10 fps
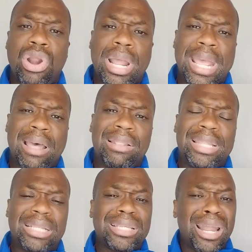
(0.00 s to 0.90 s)
starting
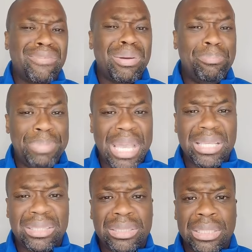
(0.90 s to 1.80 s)
out, that's kind of a
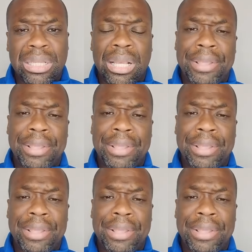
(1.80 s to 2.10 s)
base